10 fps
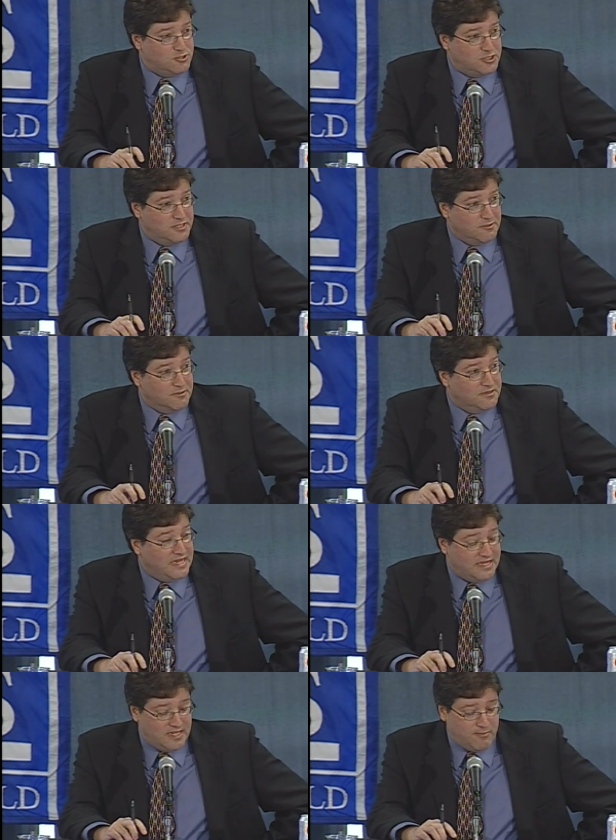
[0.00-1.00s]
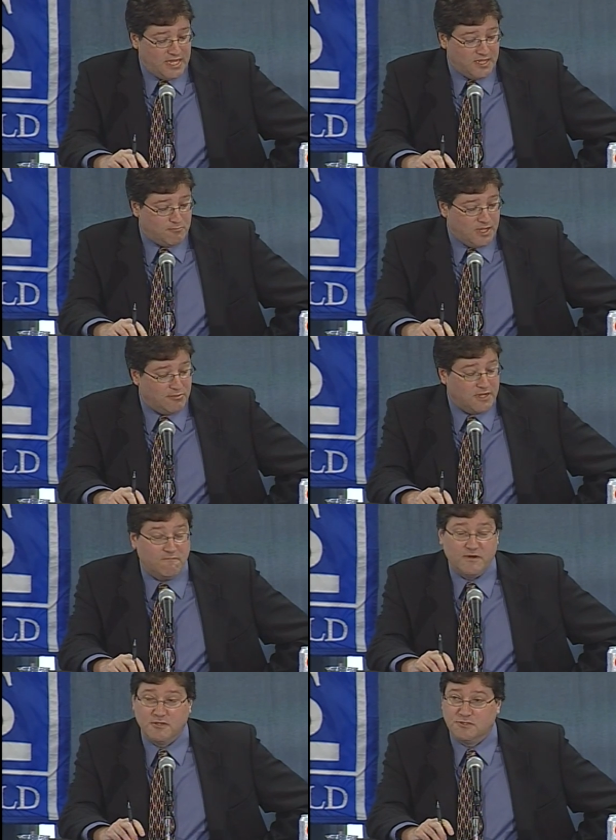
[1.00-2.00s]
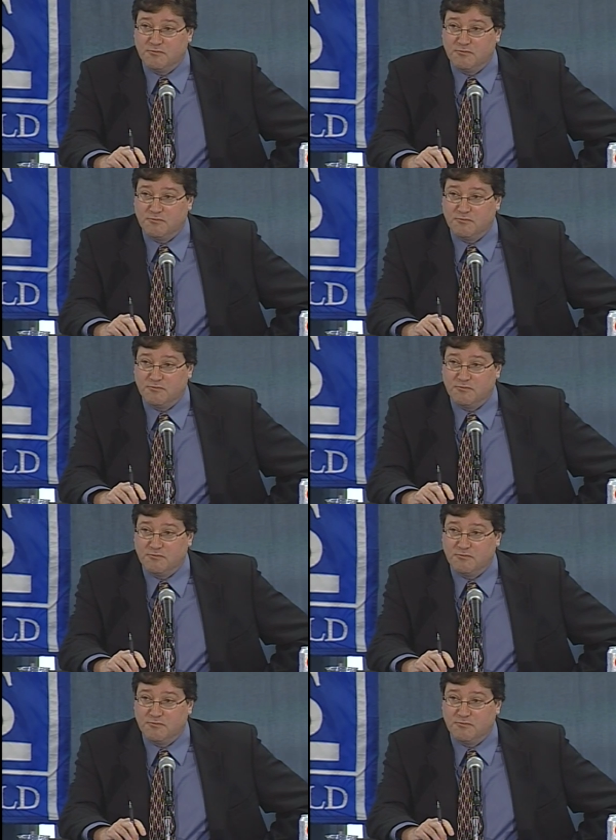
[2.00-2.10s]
She earned an MA in Public Affairs